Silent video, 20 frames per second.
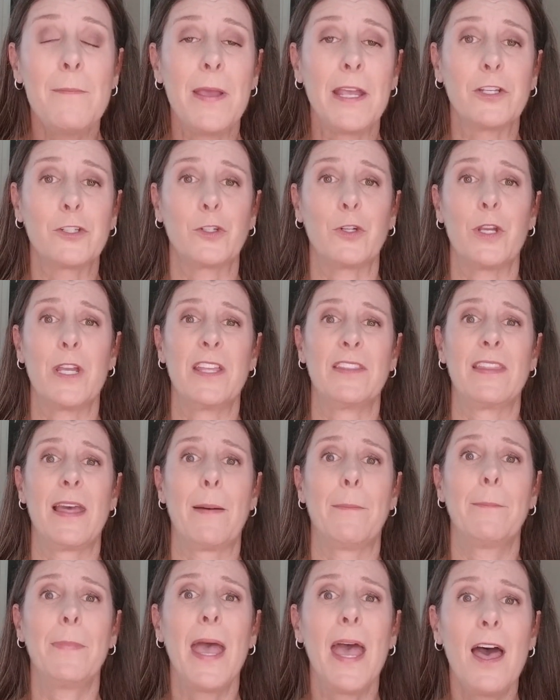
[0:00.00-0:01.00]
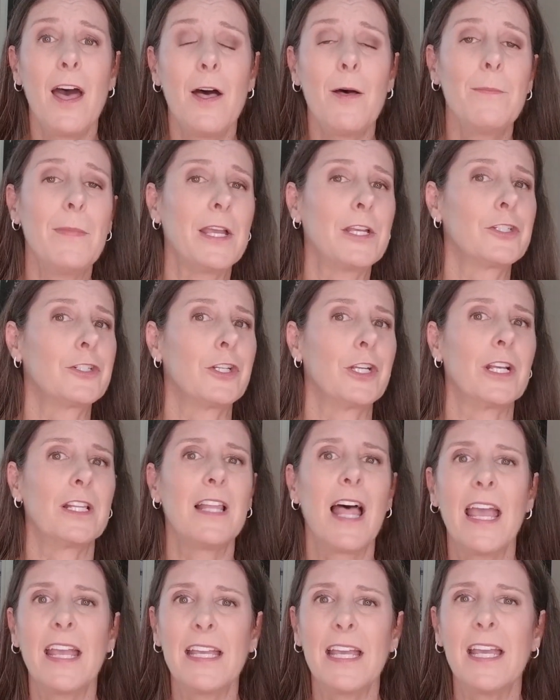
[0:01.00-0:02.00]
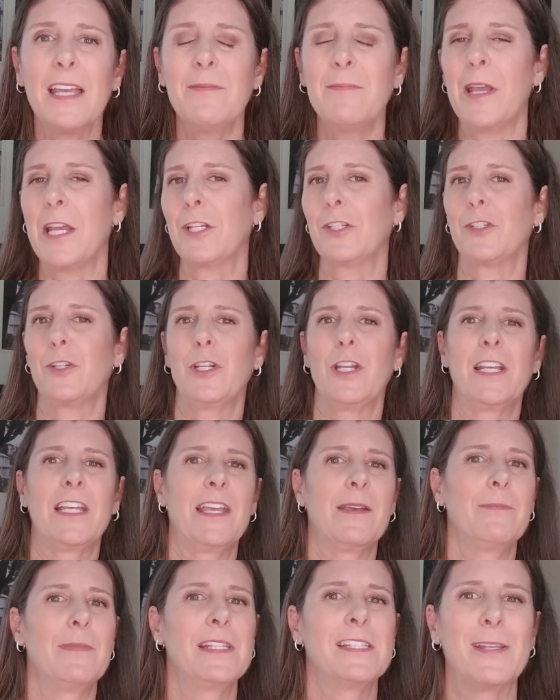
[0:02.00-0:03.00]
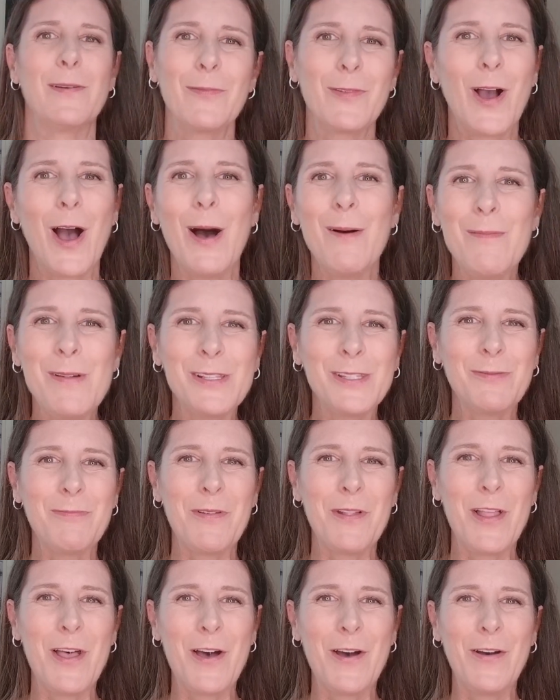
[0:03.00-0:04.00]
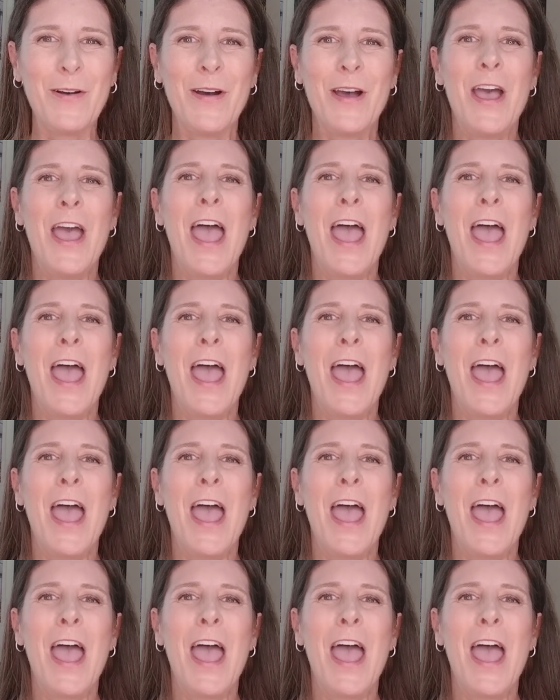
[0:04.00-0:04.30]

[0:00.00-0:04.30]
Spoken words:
make sure you hit that bell, make sure you like it, make sure you give me some comments below